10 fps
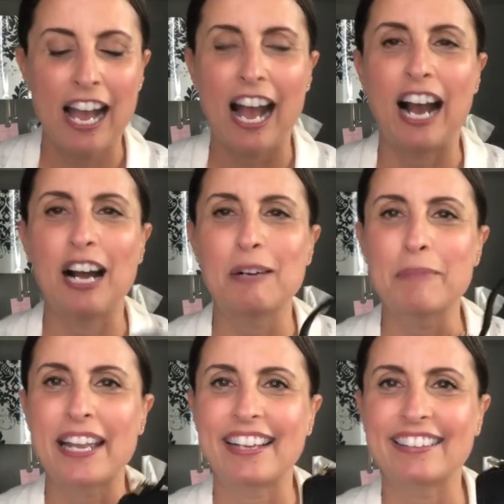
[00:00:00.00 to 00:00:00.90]
um,
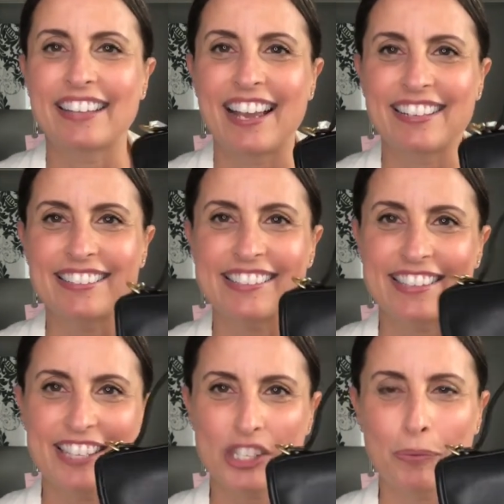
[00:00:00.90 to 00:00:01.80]
and that is
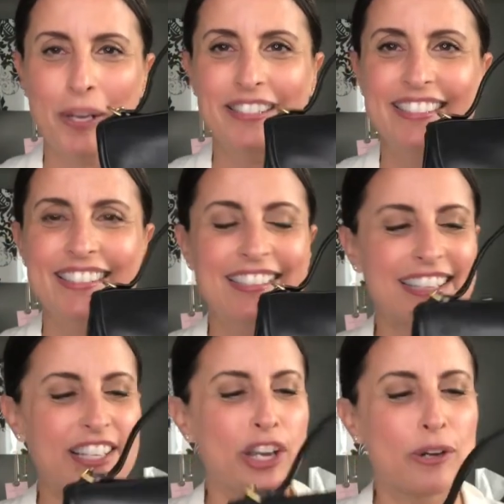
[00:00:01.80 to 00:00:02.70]
this one. This is
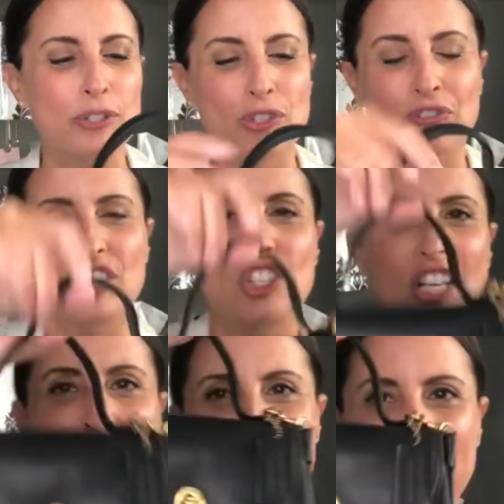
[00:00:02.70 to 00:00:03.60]
the Coach
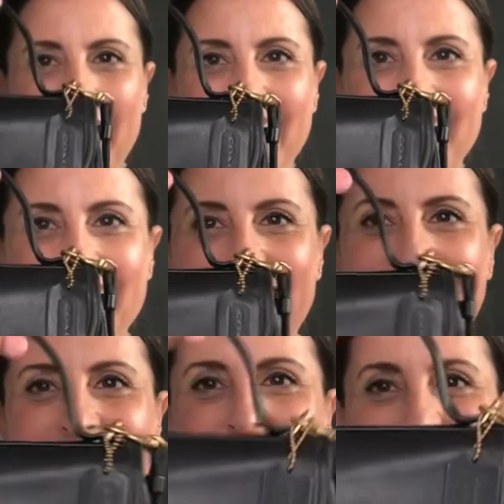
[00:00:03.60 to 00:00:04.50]
Regina bag,
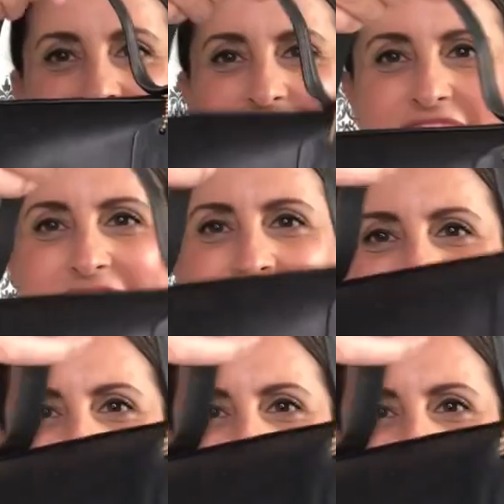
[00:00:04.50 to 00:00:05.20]
and I have it in